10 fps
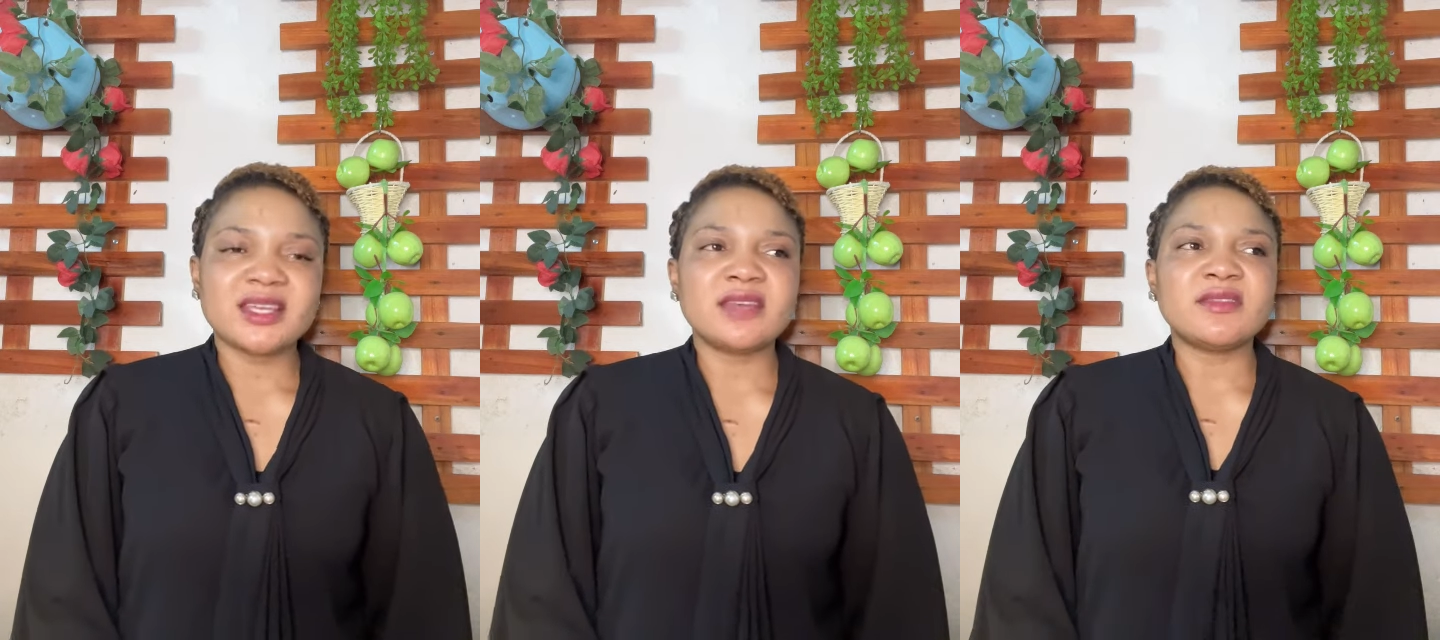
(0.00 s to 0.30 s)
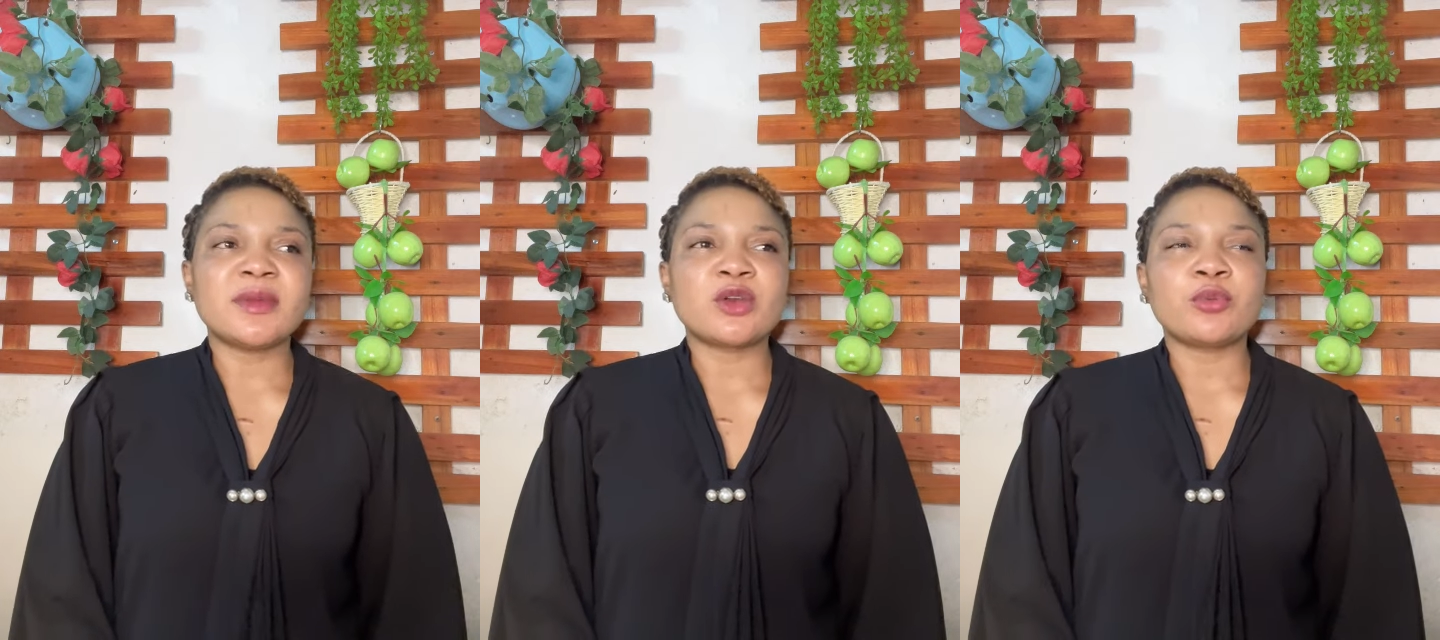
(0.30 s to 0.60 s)
gives
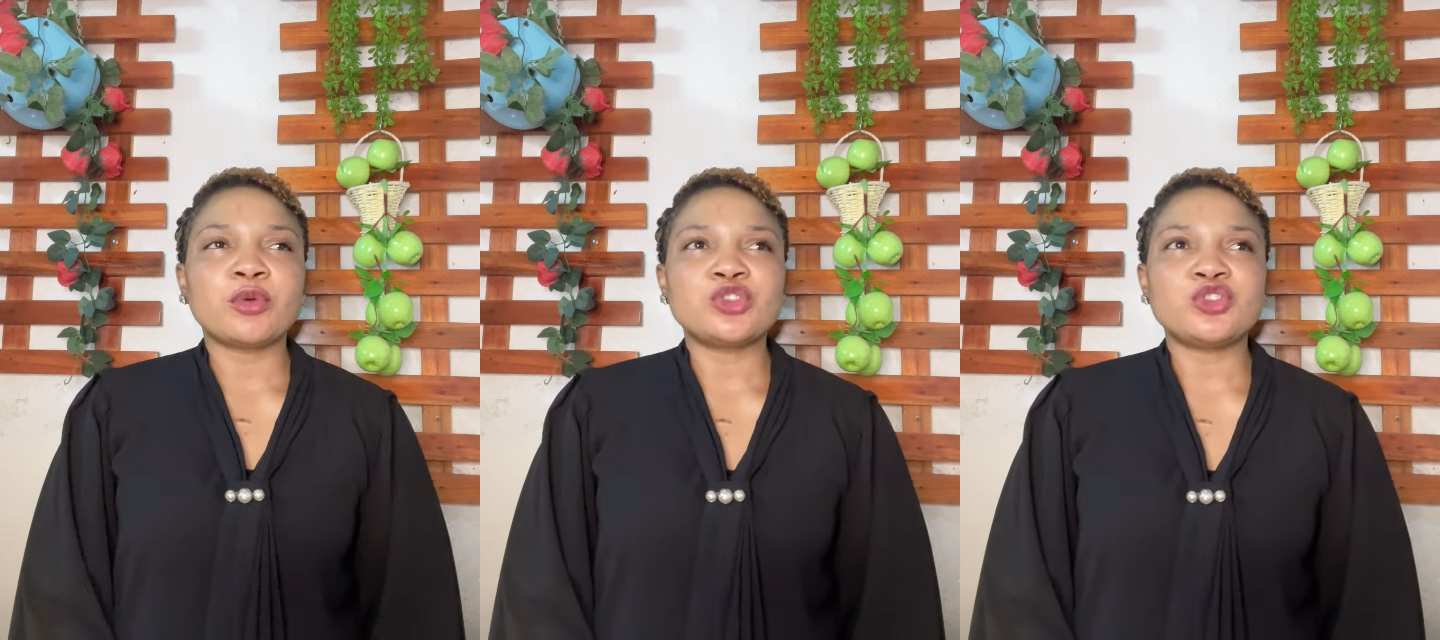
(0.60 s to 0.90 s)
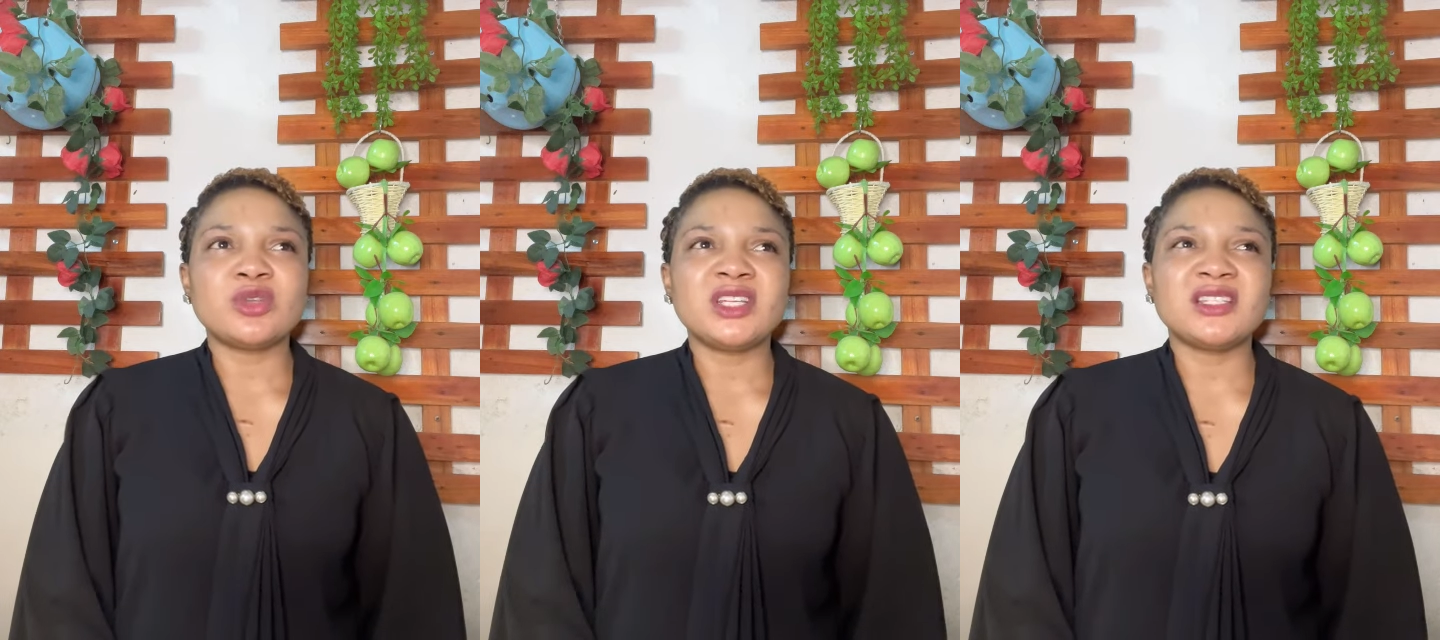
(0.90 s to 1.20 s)
them an
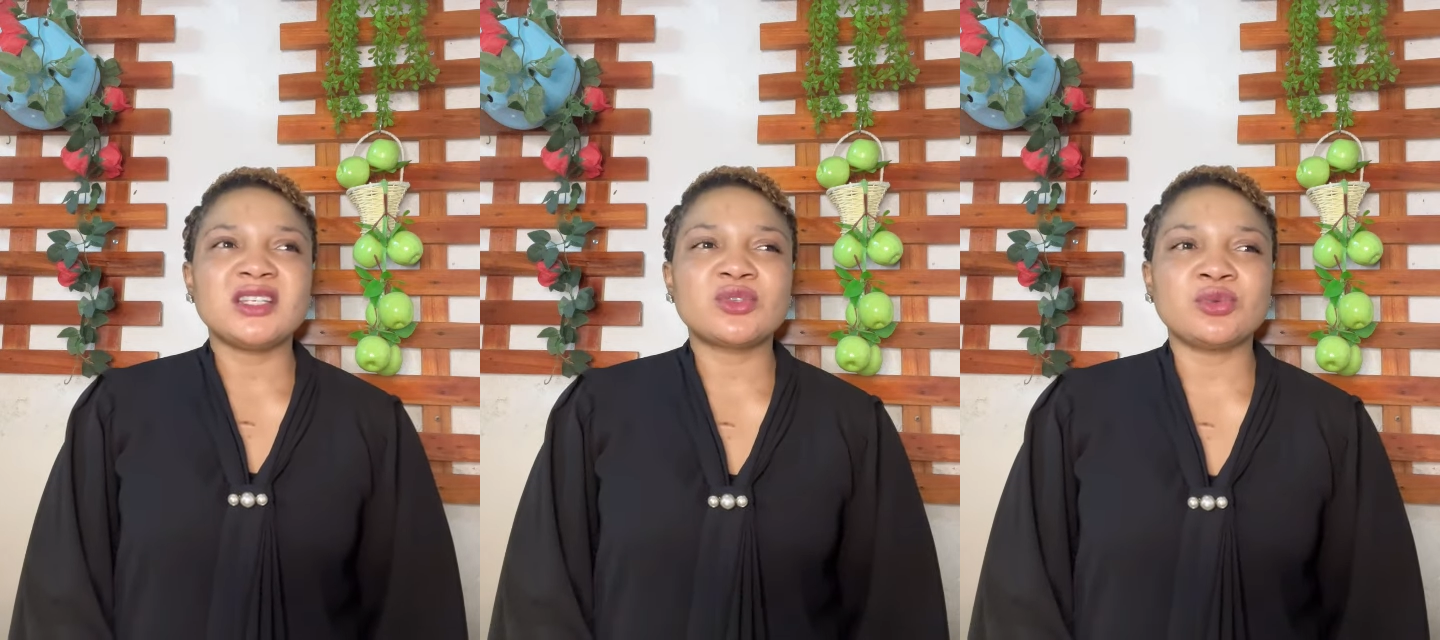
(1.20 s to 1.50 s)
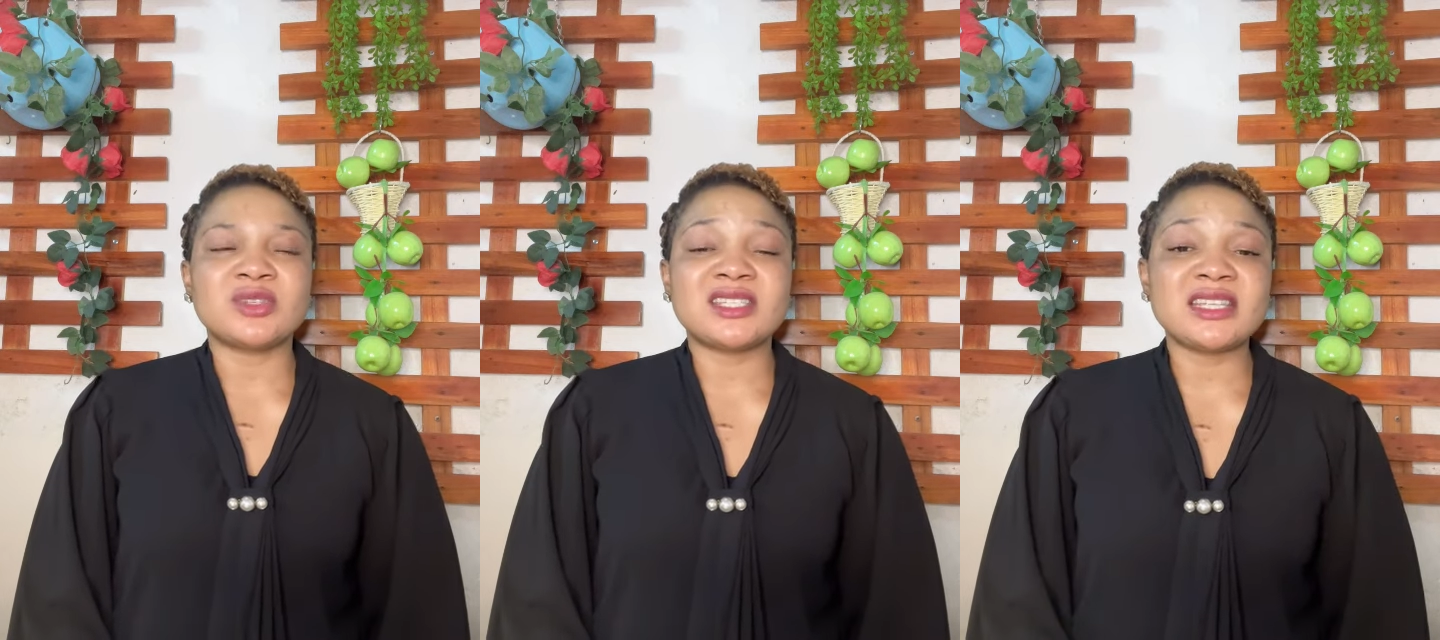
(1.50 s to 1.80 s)
opportunity
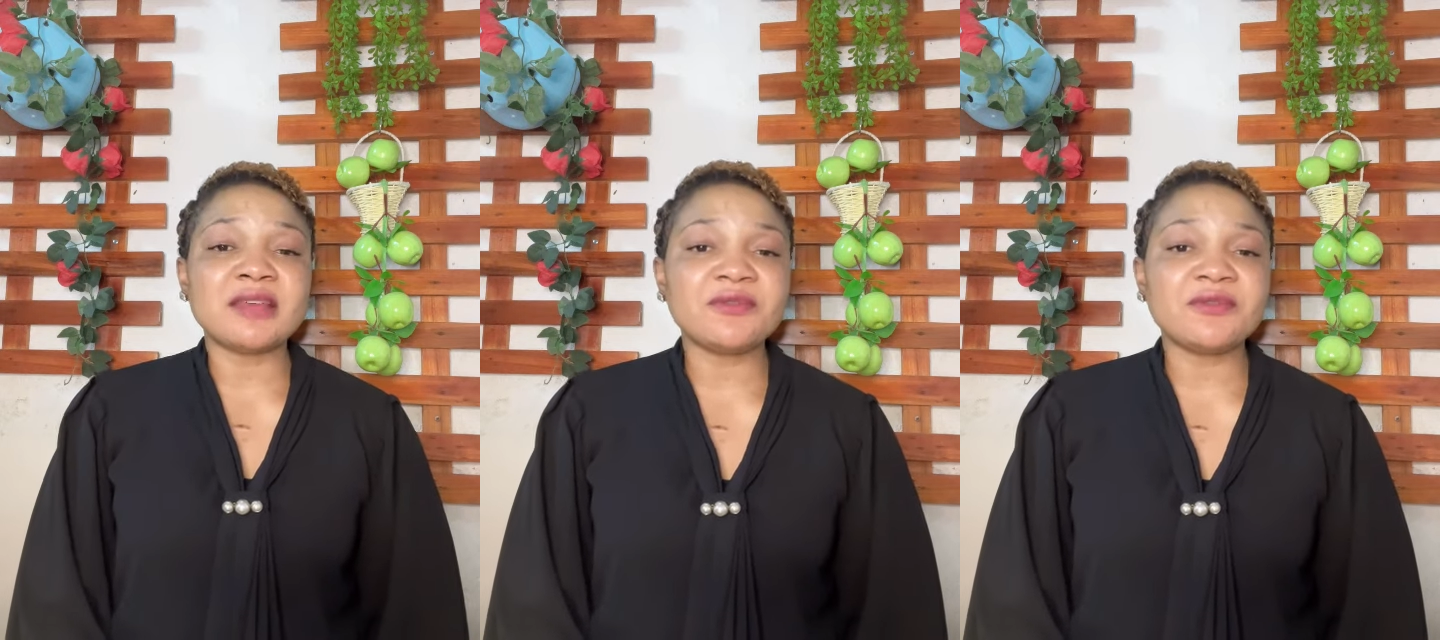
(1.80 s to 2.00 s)
to save